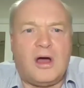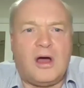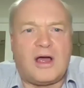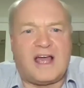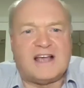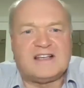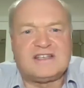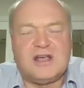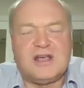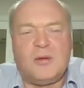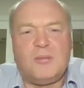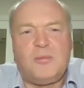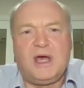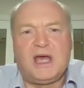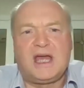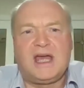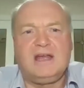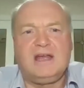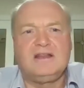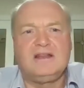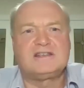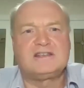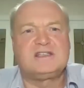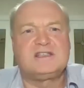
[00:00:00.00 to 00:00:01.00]
Okay, so I'm
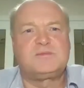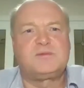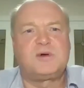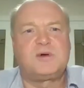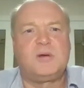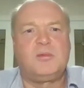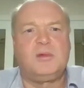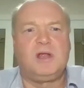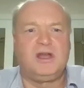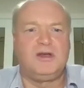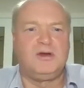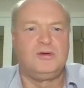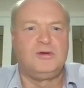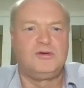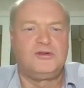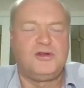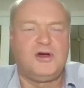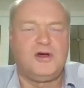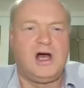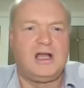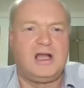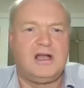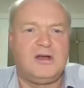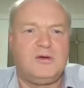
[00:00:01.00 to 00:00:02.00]
picking this is probably a
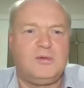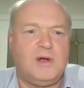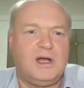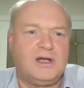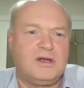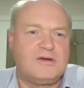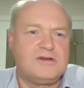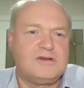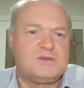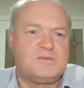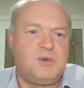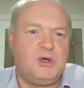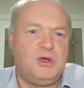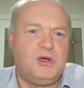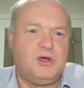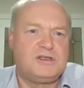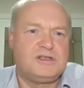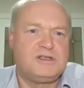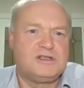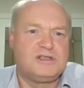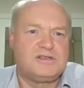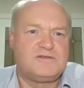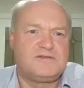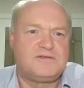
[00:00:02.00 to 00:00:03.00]
North Island one because
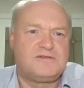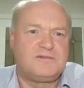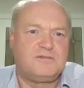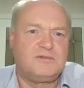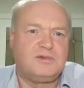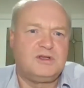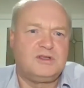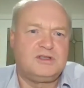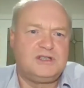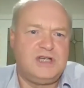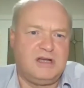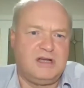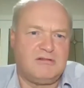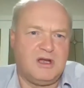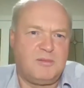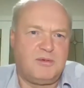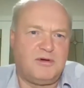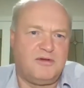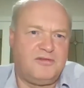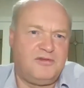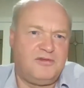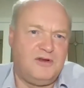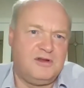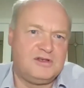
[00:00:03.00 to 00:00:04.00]
Persians generally
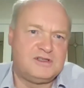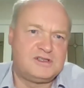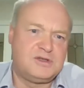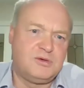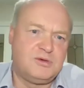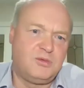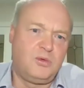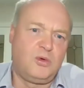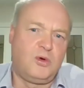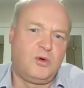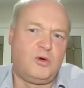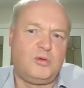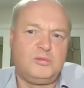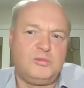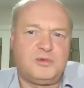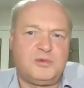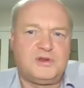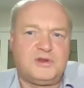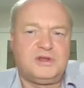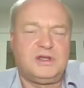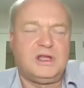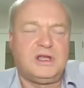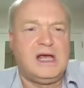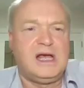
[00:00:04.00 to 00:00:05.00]
prefers the
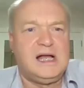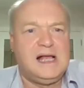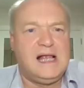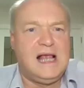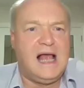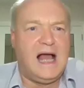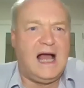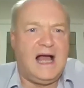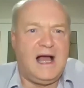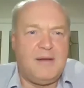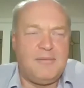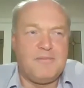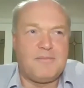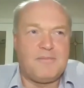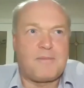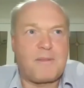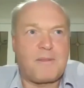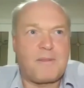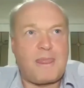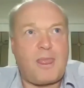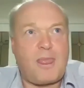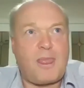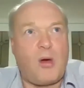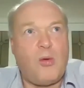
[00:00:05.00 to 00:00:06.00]
warmth.
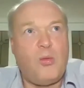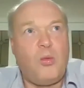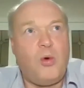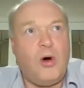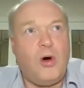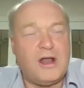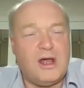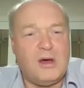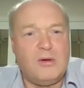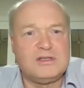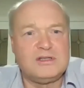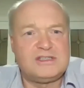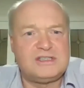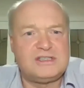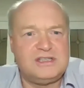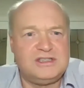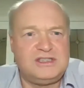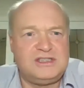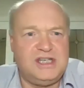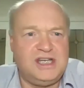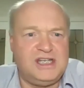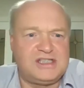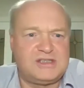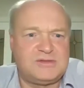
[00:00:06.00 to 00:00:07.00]
What I would
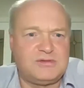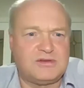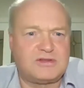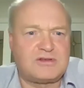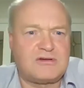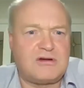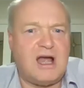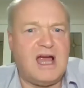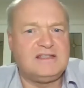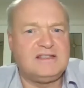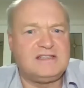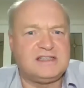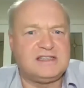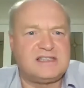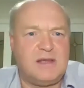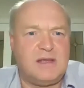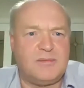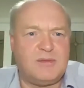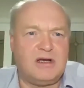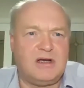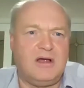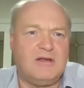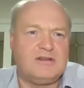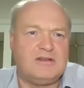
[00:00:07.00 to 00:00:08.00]
suggest with grazing
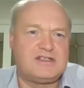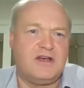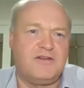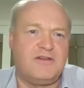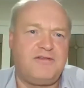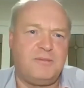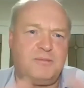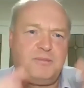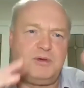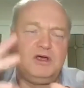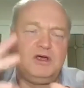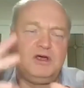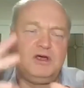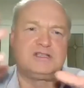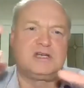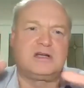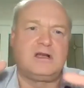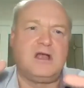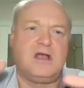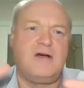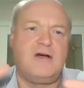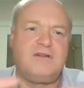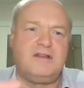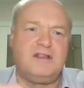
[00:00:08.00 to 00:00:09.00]
something like, so for
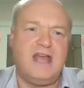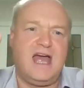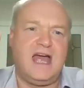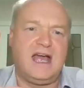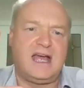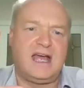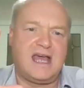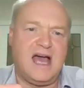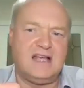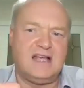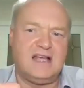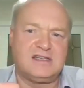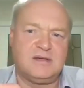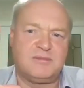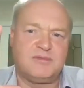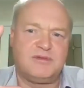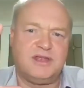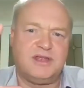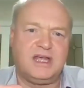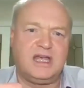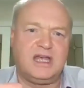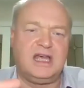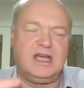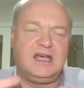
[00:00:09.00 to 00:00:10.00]
Persian clover in that case, I'm
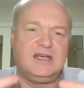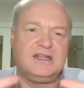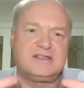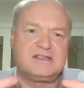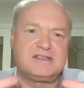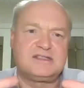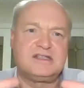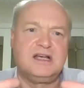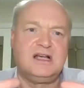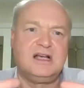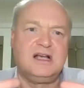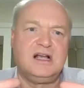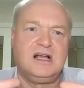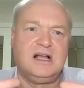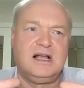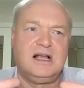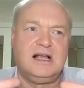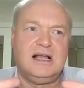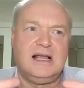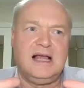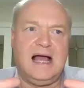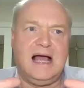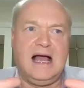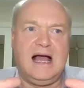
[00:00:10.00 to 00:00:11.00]
thinking it's
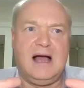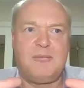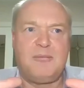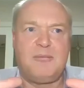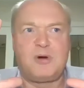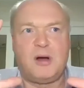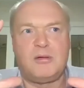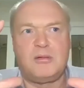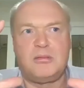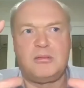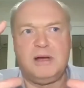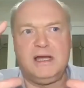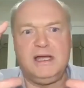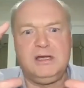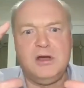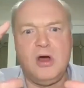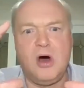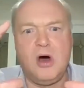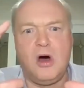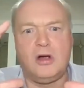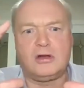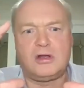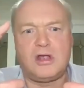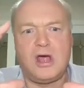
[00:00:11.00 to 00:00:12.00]
probably
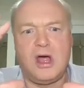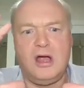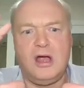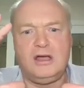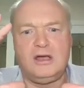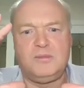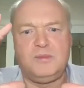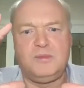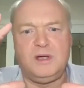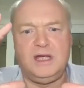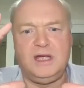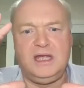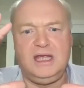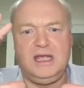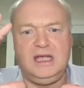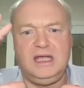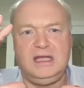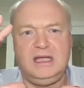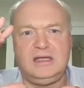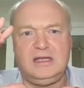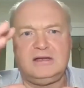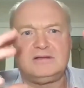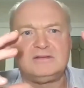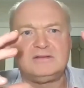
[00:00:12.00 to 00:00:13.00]
not going to
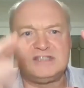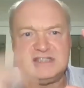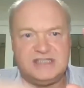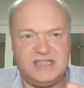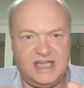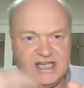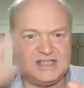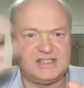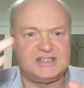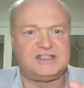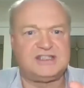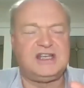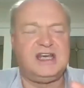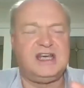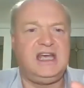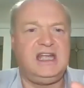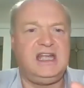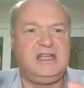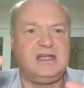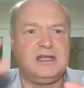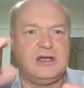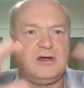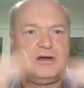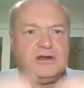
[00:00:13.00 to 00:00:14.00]
be setting
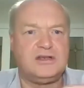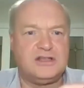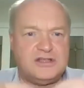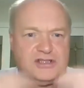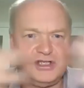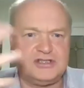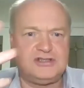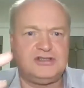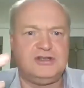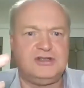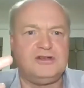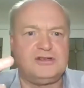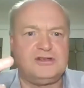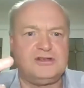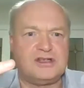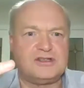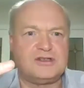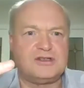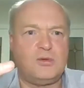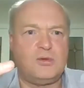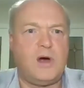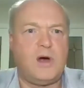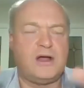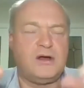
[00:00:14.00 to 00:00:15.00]
seed. You're looking to just use it
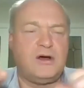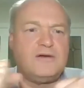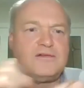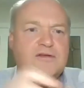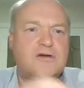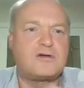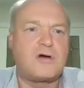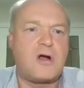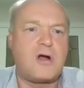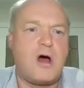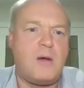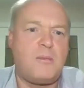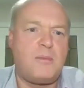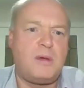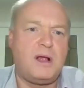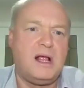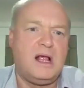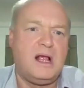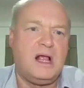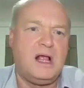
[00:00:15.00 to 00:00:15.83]
as a one-off crop.